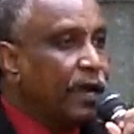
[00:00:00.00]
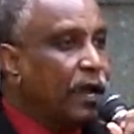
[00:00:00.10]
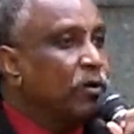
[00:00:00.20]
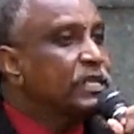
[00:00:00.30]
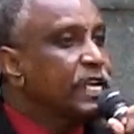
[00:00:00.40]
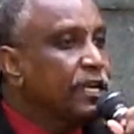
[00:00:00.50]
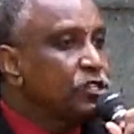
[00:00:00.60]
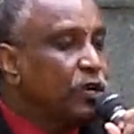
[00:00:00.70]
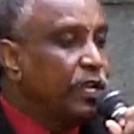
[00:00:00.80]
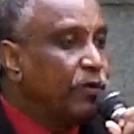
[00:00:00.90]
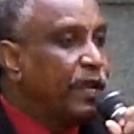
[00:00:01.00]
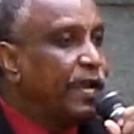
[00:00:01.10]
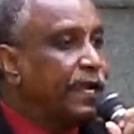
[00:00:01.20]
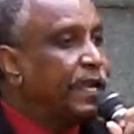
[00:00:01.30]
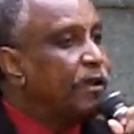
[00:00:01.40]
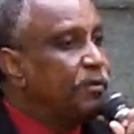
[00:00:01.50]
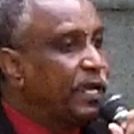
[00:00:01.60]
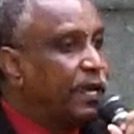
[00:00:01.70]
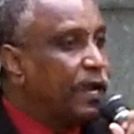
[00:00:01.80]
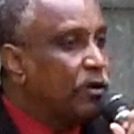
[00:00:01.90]
I was actually, when I came
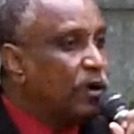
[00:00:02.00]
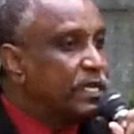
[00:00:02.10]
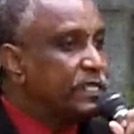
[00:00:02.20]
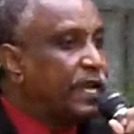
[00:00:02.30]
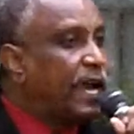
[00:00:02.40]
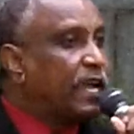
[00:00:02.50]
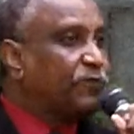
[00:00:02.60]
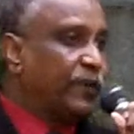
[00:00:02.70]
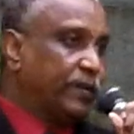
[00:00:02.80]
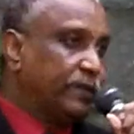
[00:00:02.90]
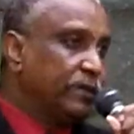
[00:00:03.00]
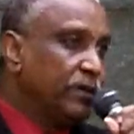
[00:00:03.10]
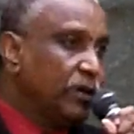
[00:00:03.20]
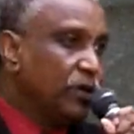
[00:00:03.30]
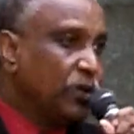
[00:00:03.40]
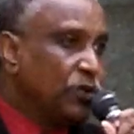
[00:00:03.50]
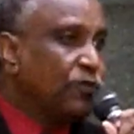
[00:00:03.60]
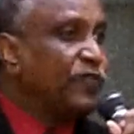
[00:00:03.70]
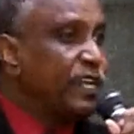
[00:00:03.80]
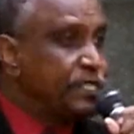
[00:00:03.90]
here, I was in Harvard
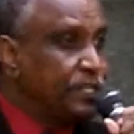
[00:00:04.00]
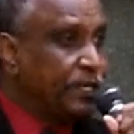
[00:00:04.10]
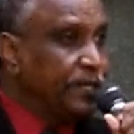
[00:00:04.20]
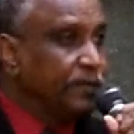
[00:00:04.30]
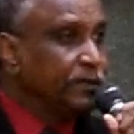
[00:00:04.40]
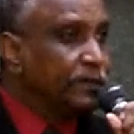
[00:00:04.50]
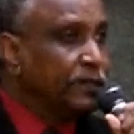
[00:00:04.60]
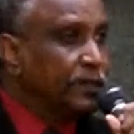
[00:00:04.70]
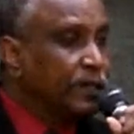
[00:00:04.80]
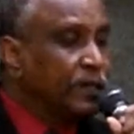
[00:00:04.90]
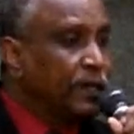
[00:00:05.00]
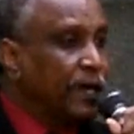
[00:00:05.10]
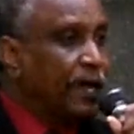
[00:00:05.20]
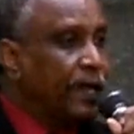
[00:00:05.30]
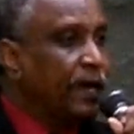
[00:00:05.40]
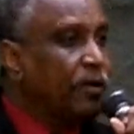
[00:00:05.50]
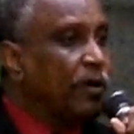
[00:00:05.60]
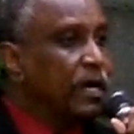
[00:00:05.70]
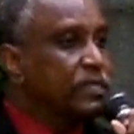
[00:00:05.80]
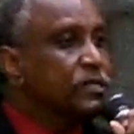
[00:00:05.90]
University, and I
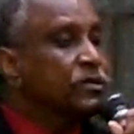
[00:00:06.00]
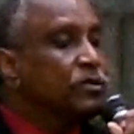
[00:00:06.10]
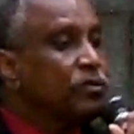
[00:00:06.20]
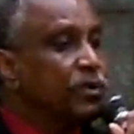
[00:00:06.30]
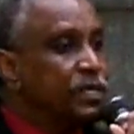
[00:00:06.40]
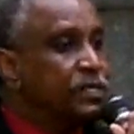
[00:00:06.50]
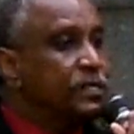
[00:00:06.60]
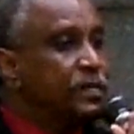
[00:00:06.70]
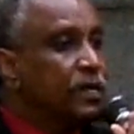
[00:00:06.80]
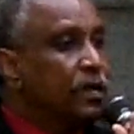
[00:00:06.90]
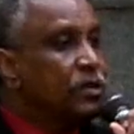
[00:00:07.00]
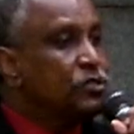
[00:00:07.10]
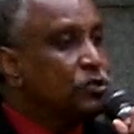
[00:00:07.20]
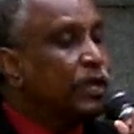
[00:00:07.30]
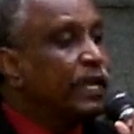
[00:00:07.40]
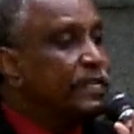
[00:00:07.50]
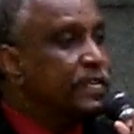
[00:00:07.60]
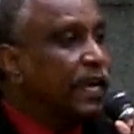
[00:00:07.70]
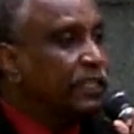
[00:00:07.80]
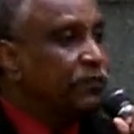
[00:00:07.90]
was with
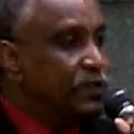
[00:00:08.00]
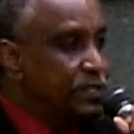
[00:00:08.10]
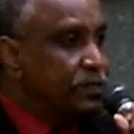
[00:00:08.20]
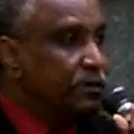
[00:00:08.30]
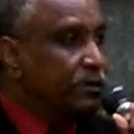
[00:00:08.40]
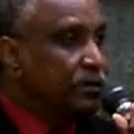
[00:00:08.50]
Sudanese activists